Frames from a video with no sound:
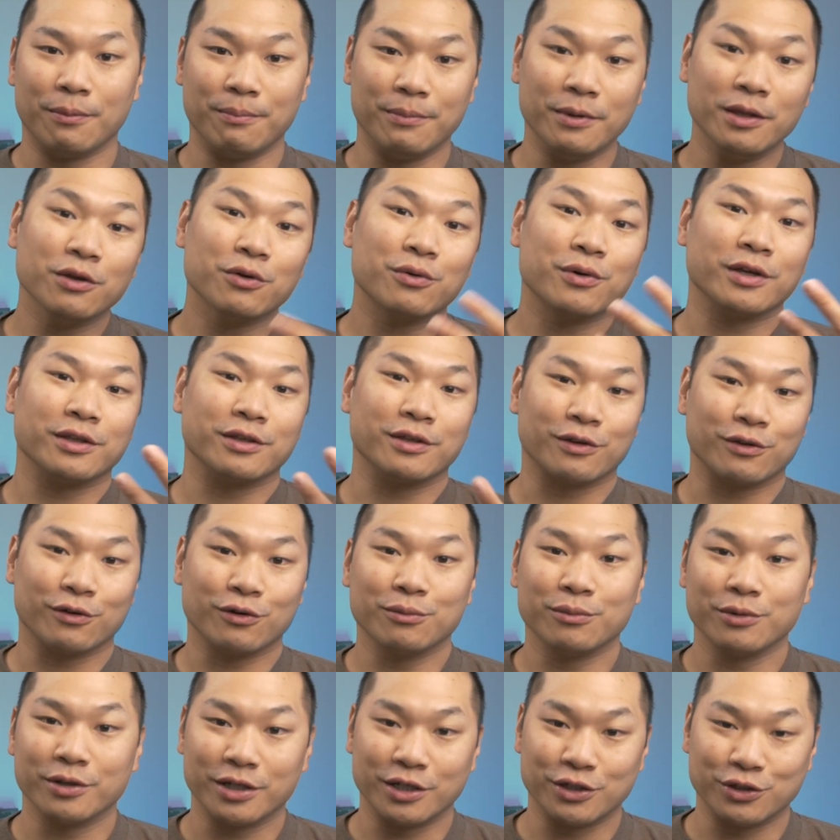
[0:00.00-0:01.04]
ameliorate the
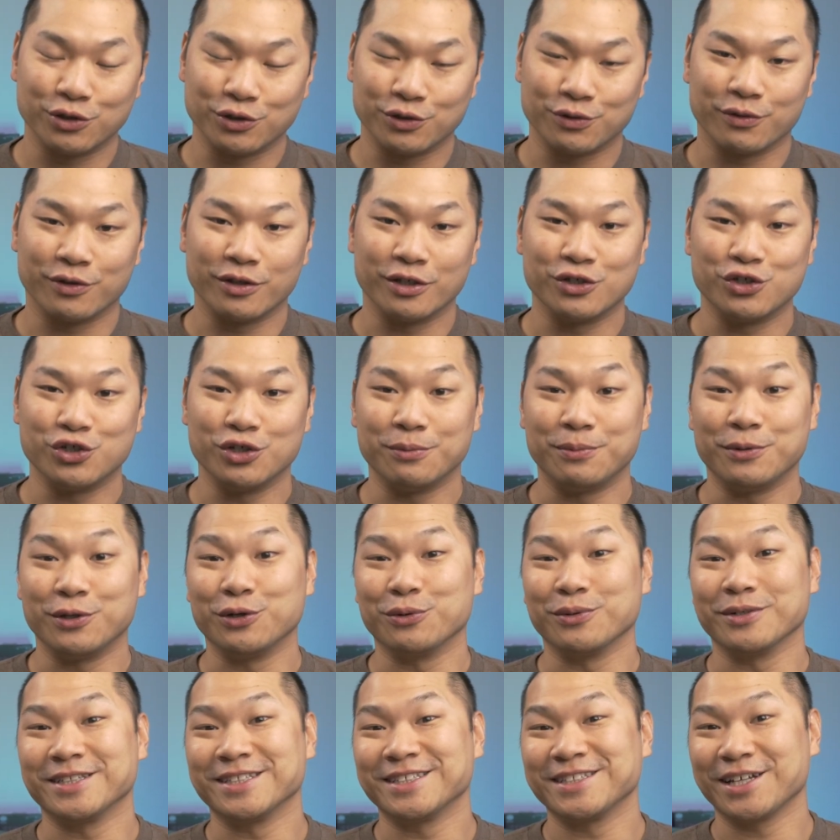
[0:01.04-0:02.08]
thermal issues for the
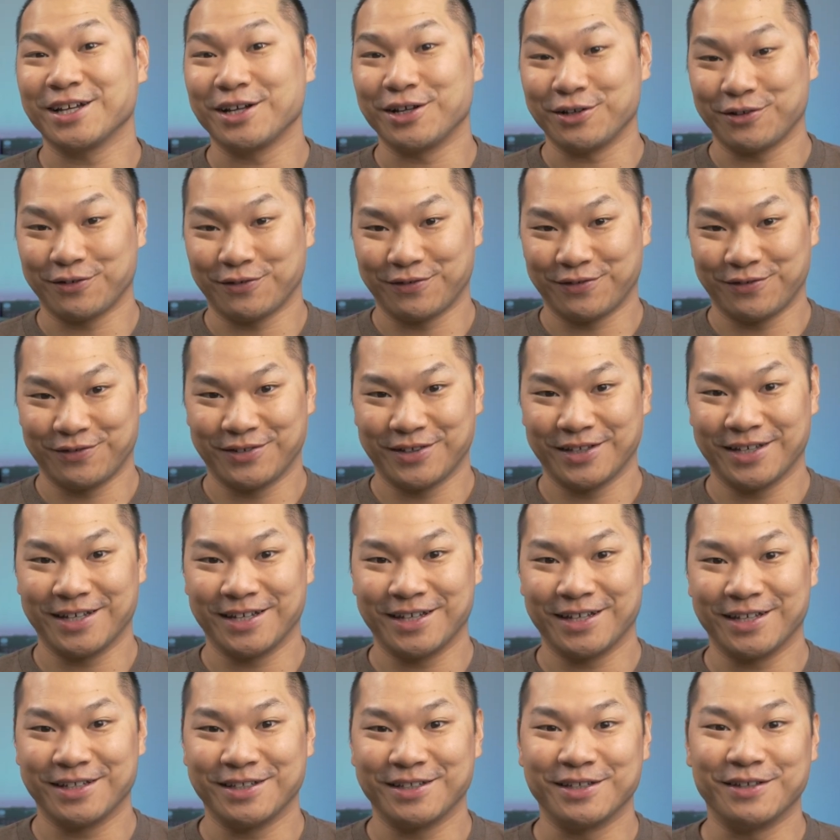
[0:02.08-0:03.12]
GPU itself,
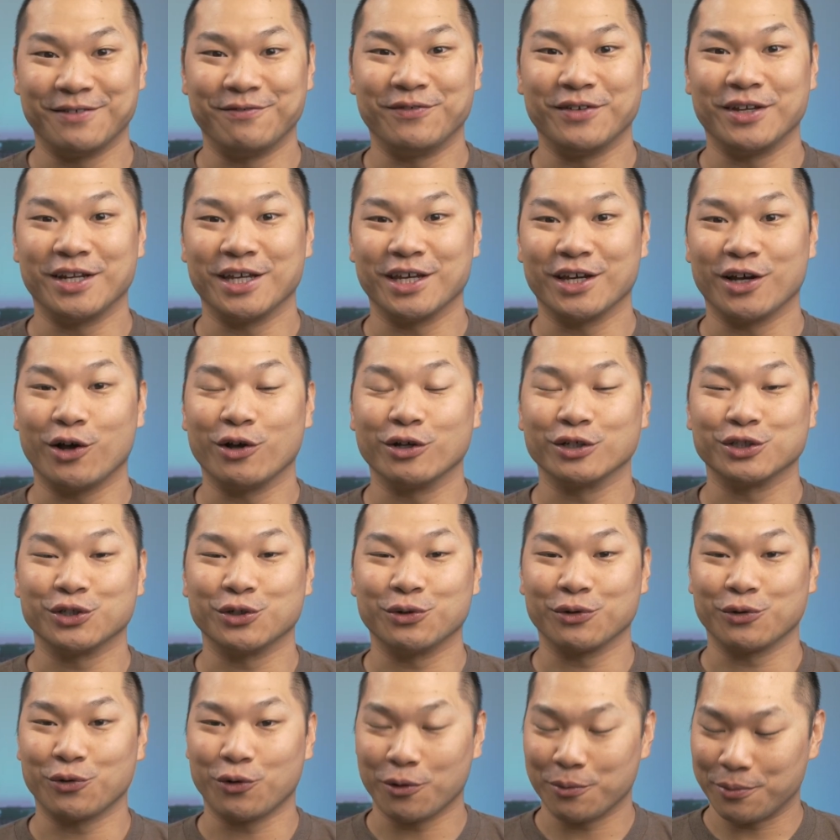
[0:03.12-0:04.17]
Nvidia
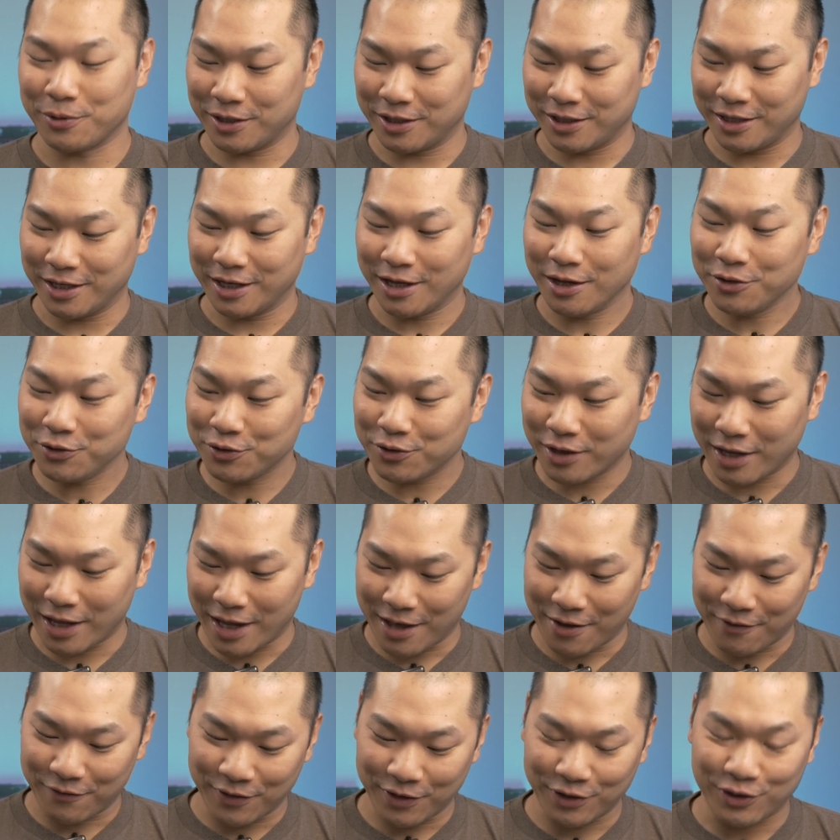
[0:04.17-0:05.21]
also incorporated the other
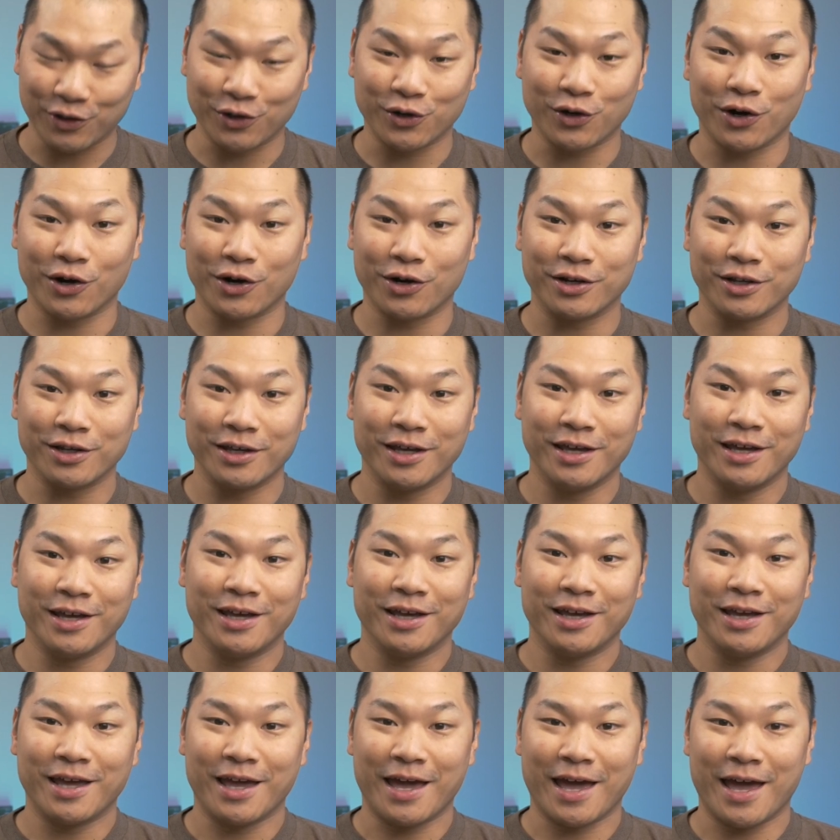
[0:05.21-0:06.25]
half of the card
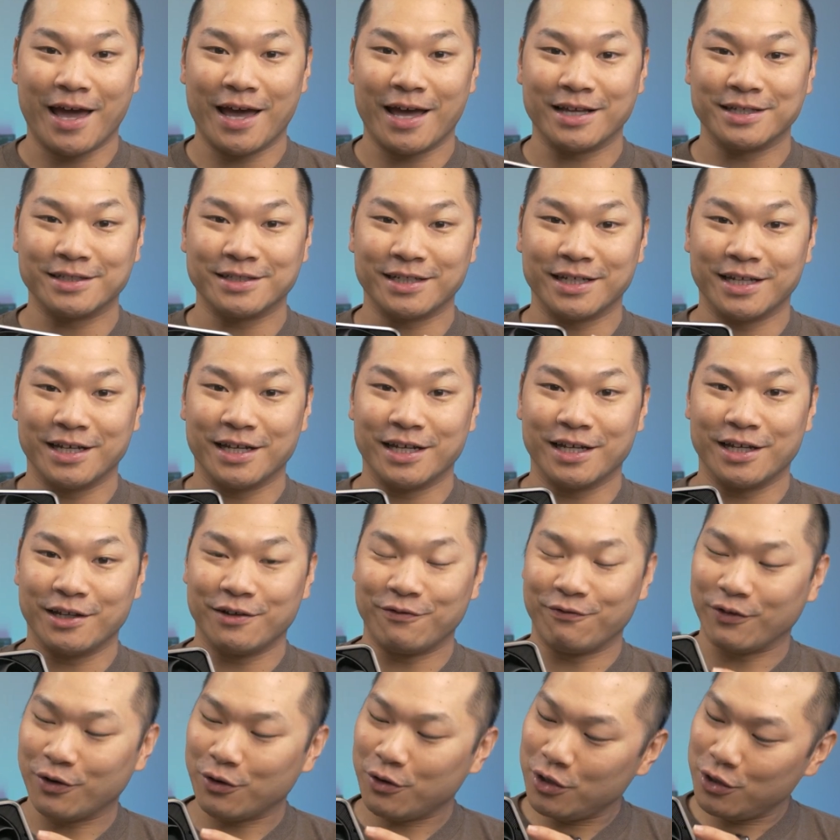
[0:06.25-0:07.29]
as a
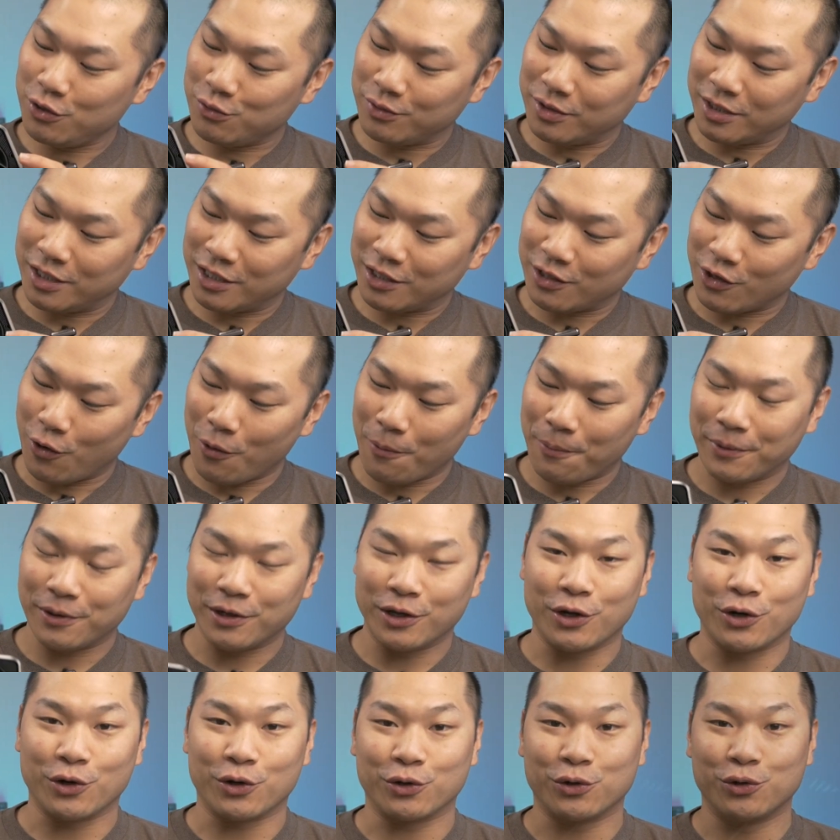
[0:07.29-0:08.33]
very unique open
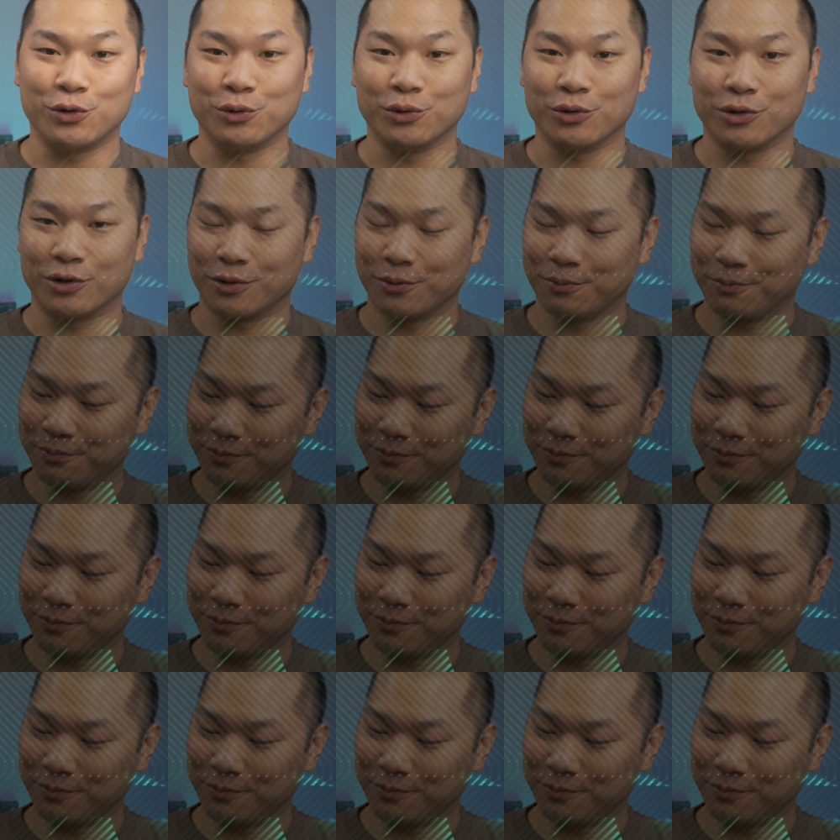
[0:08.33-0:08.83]
air cooler